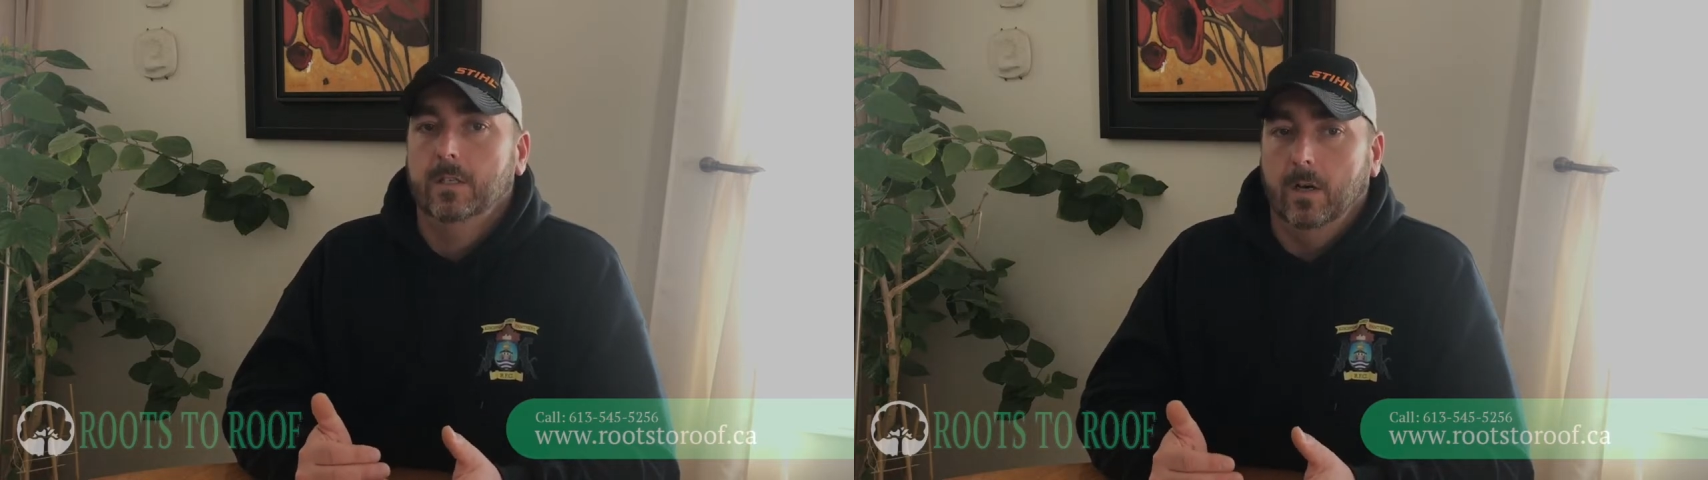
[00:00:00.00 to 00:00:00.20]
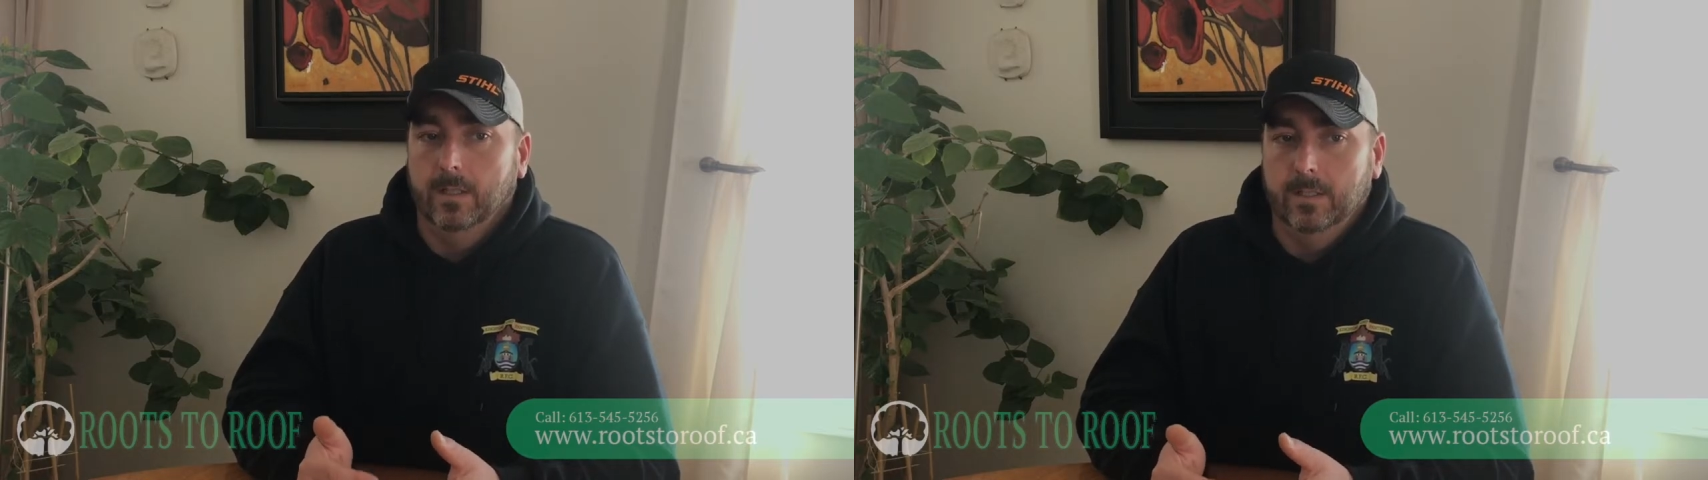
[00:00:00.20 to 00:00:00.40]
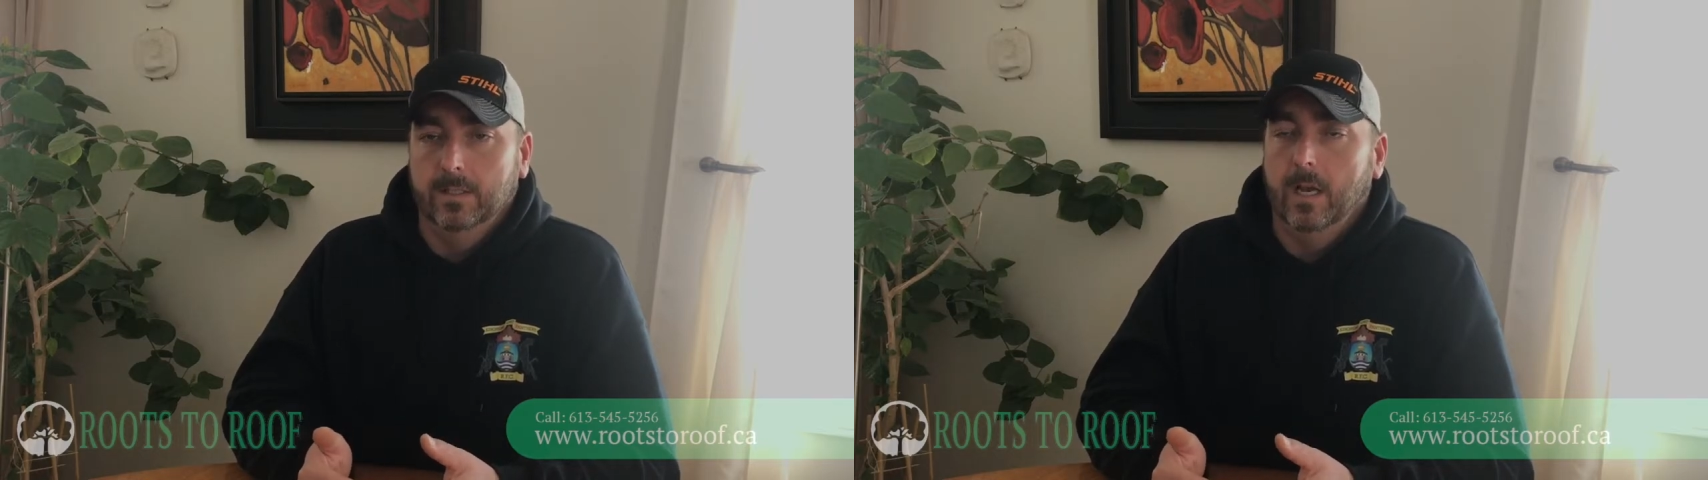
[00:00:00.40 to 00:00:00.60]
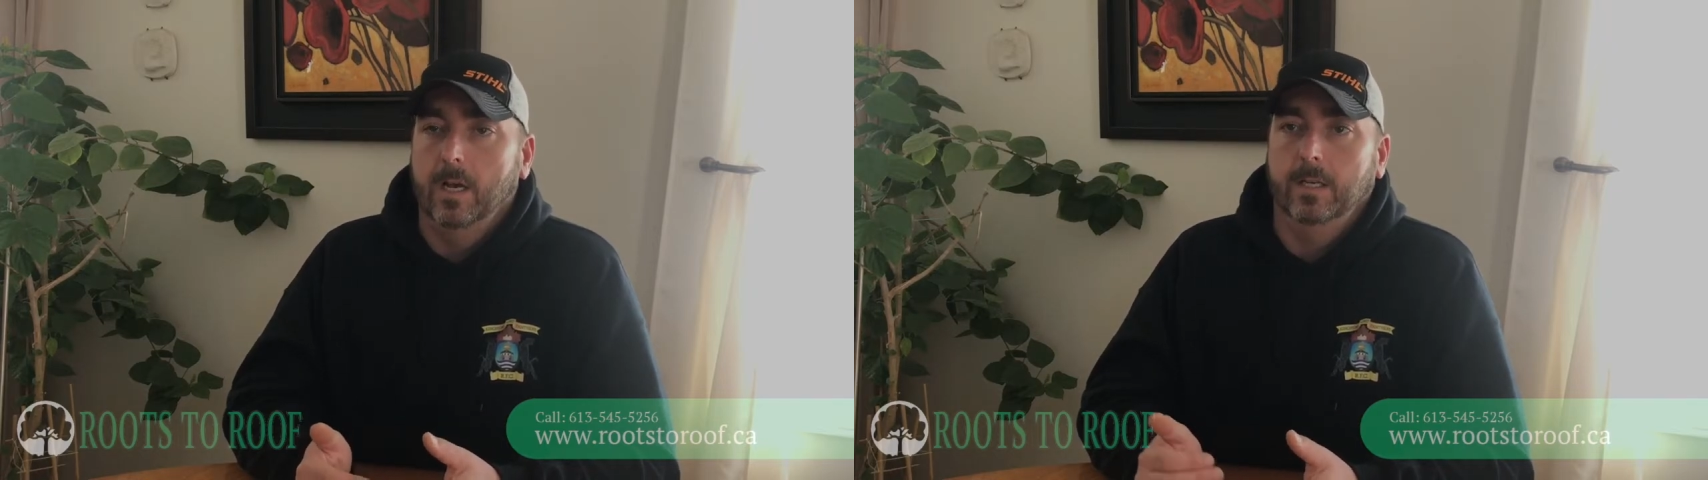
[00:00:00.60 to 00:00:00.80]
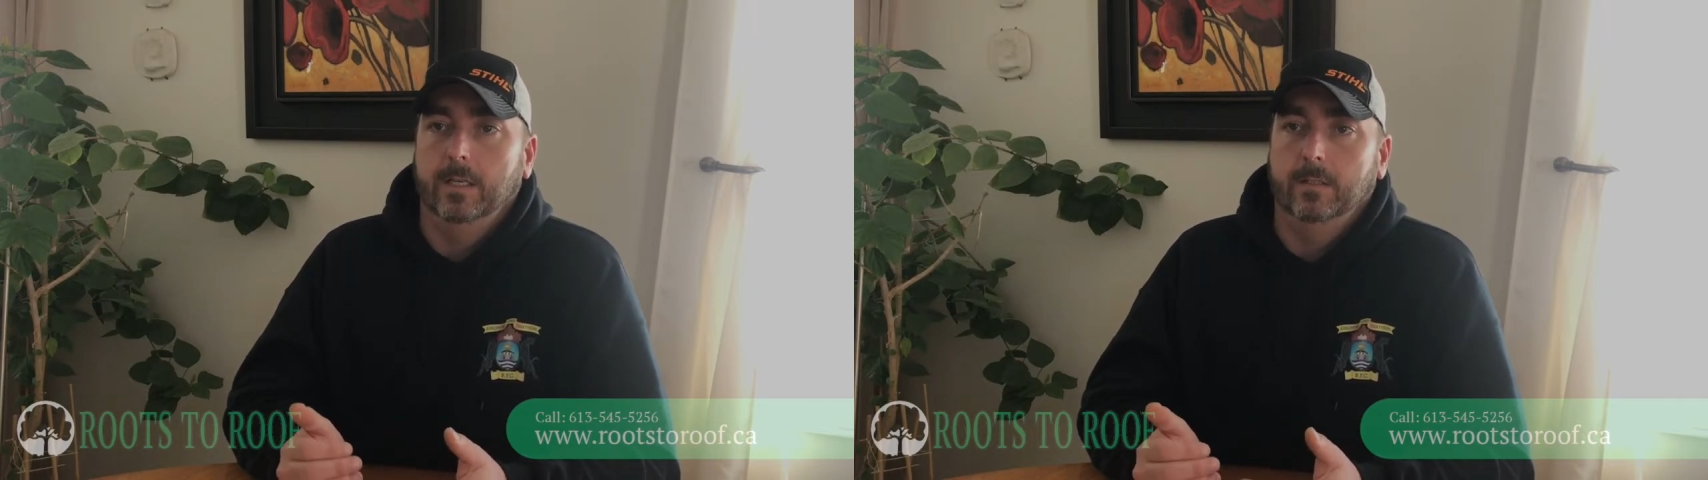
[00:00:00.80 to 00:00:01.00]
all the
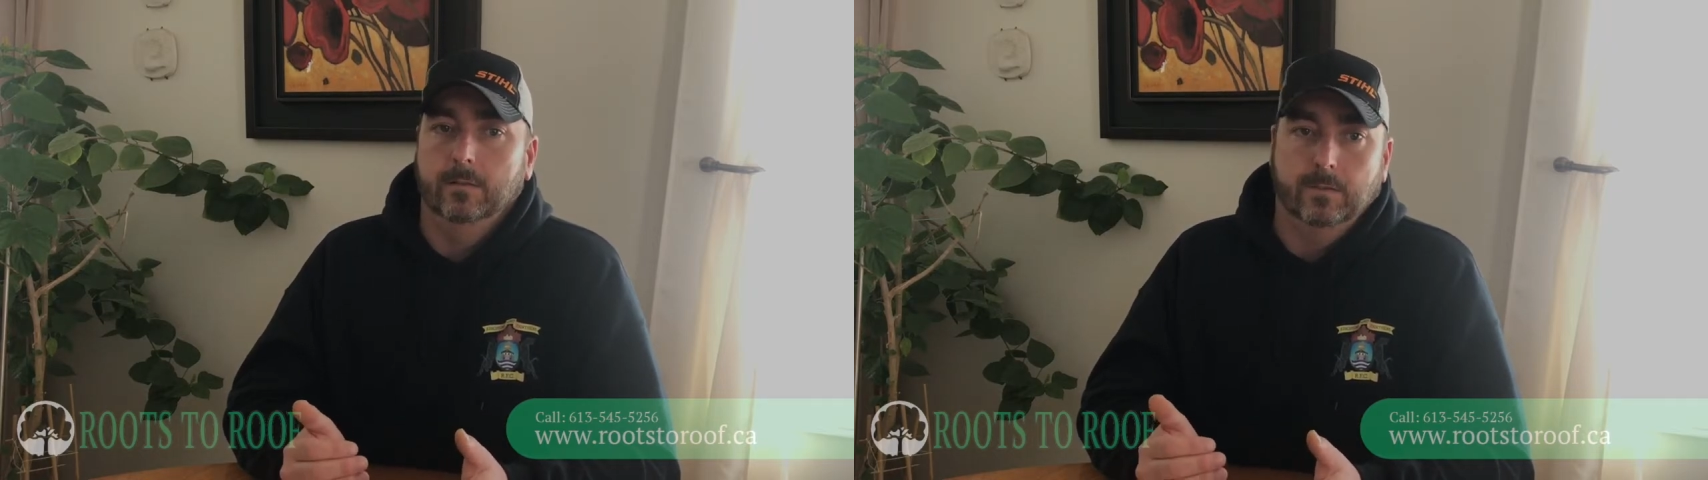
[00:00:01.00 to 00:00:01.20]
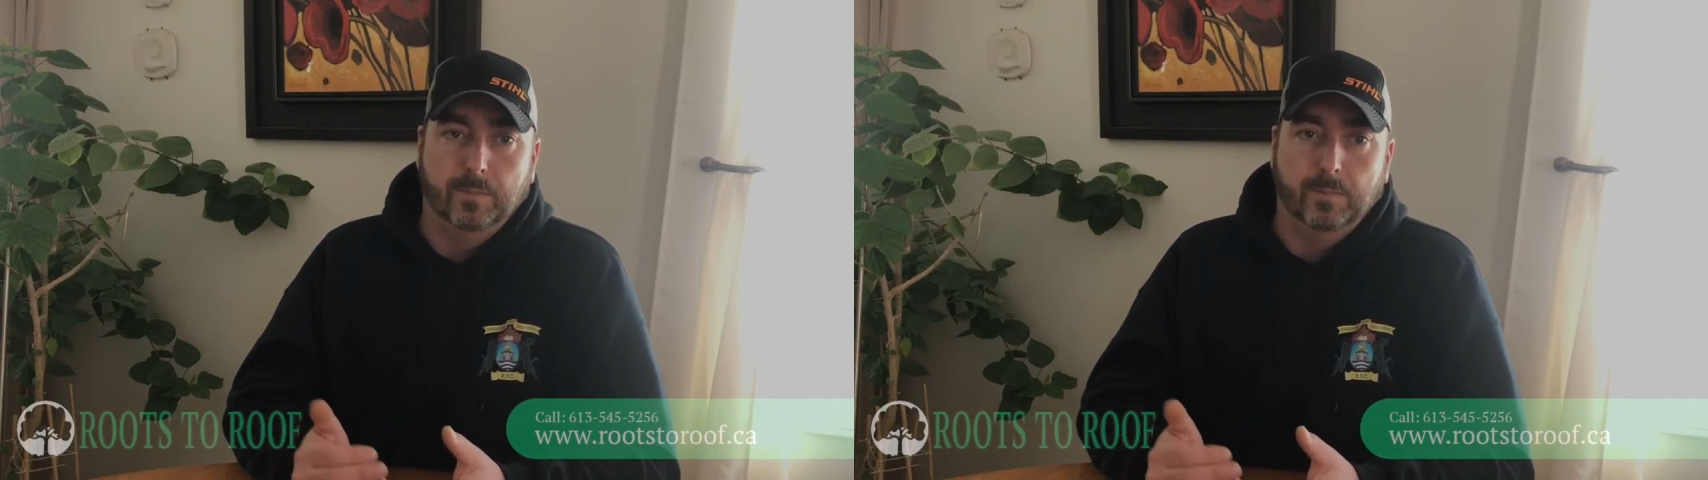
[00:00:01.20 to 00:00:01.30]
designing,